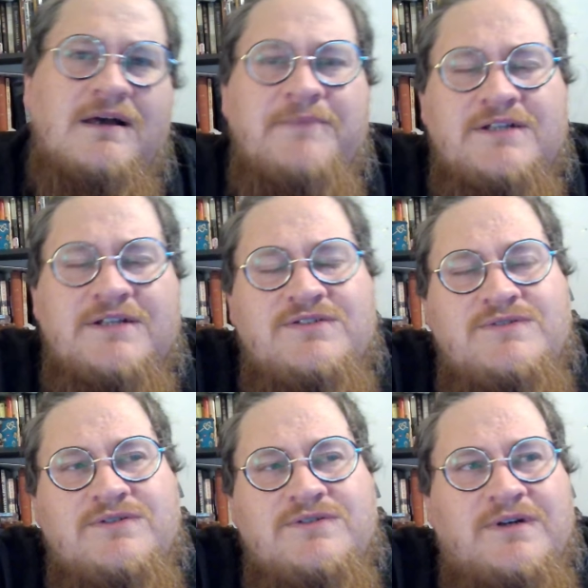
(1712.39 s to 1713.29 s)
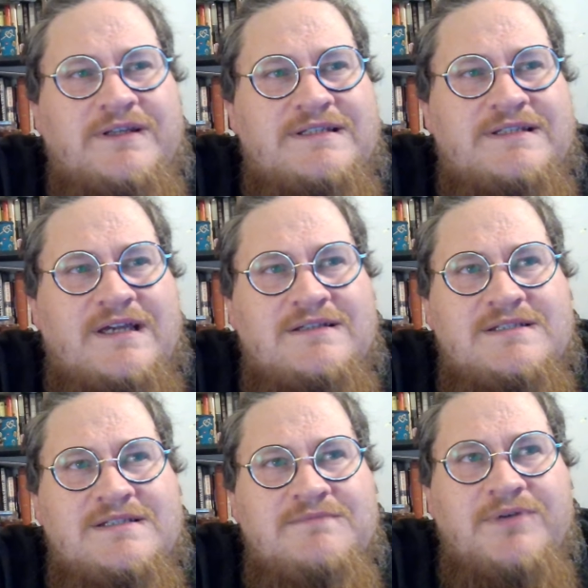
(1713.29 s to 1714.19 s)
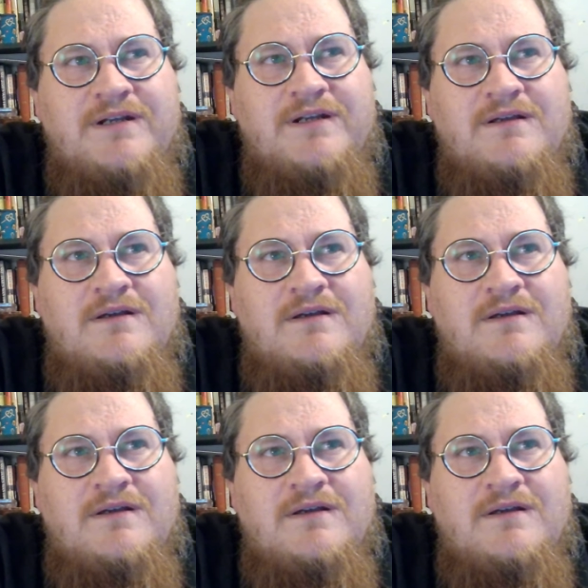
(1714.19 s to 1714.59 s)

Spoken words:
I'm not too sure on the dates, but